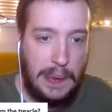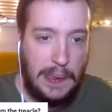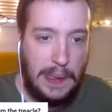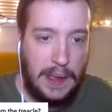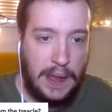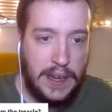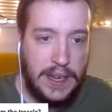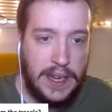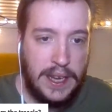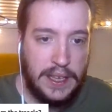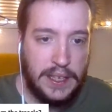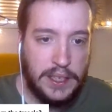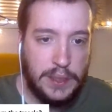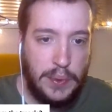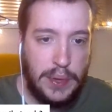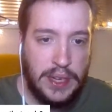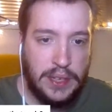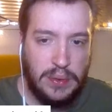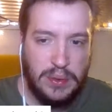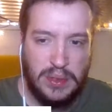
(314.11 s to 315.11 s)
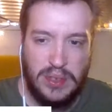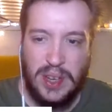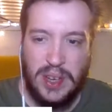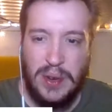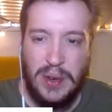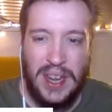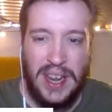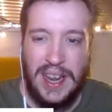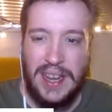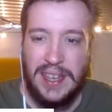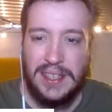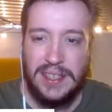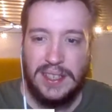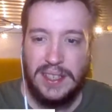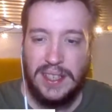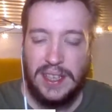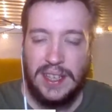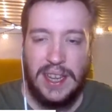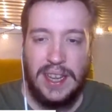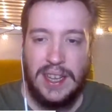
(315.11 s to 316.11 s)
Are you getting sweetness from Treacle? It's
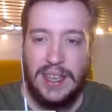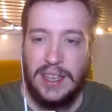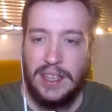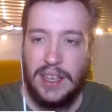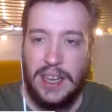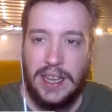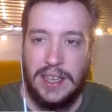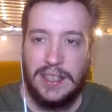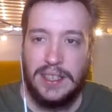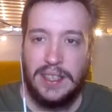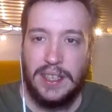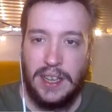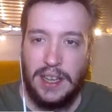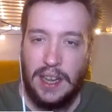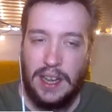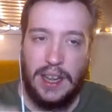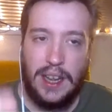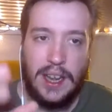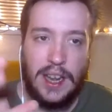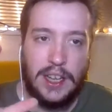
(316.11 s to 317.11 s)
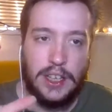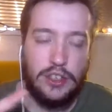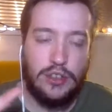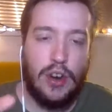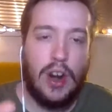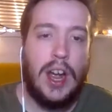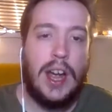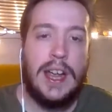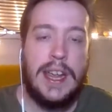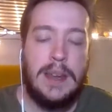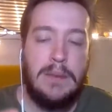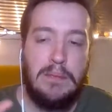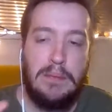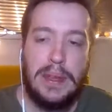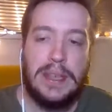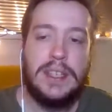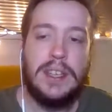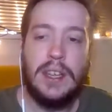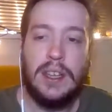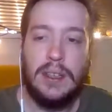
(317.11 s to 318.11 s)
a dry,
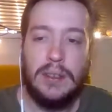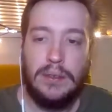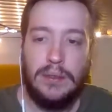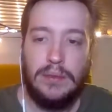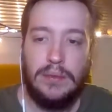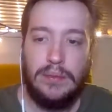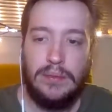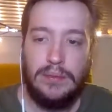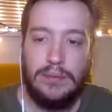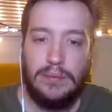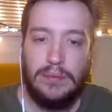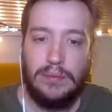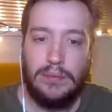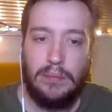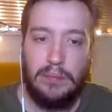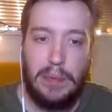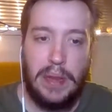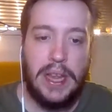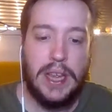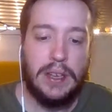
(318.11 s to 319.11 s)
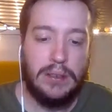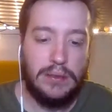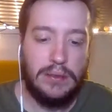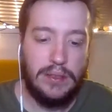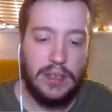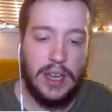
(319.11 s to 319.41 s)
bitter beer.